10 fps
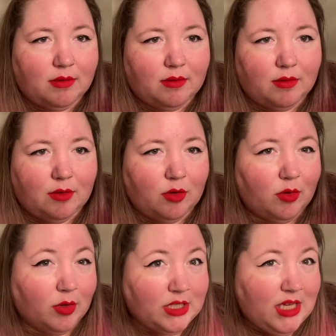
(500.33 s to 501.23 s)

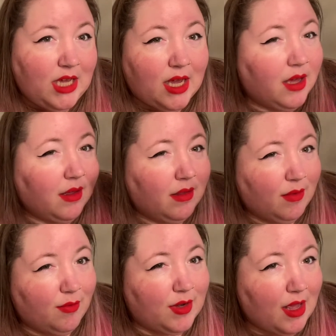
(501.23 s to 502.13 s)
critique
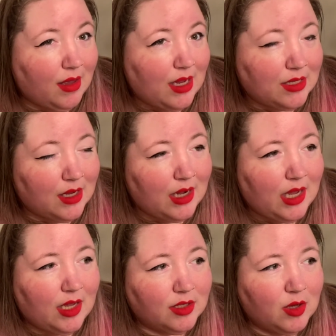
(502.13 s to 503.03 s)
fidelity
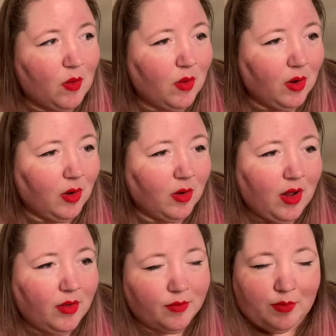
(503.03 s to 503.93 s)
studies or
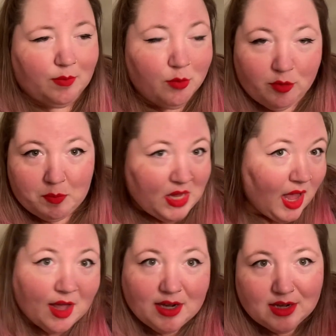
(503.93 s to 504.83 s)
move
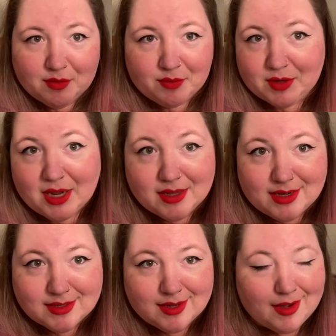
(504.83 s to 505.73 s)
beyond
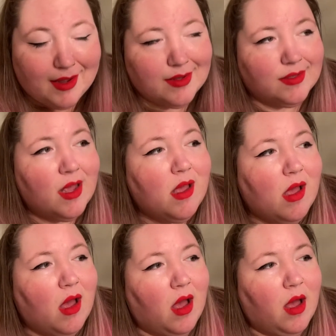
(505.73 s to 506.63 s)
fidelity studies.
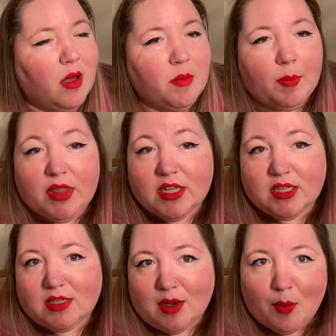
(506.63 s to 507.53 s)
But this
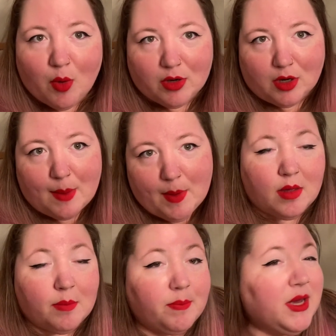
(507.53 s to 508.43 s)
is an important
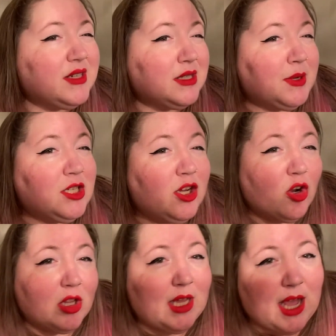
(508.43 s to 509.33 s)
component because especially
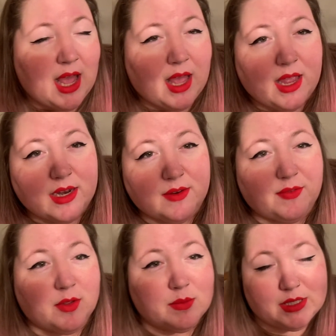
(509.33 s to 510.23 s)
early on,
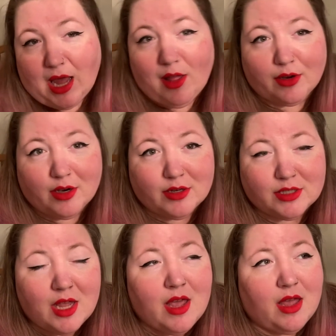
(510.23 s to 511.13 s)
film
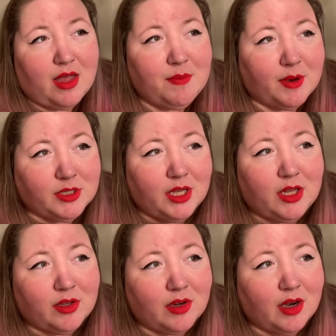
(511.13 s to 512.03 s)
scholars in
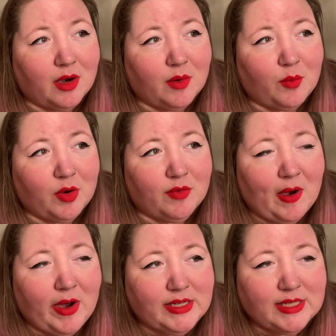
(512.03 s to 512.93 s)
particular were
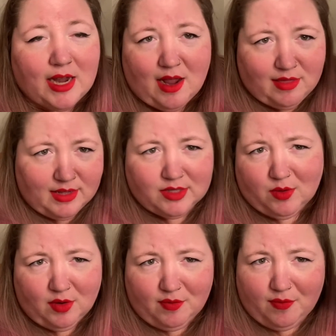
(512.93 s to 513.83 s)
very set on this
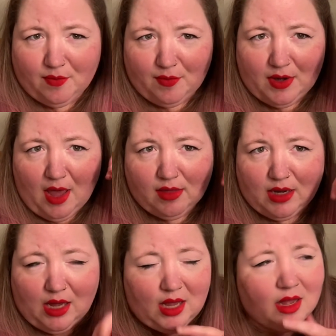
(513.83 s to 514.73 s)
sort of
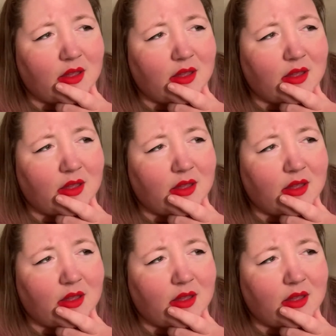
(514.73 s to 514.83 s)
fidelity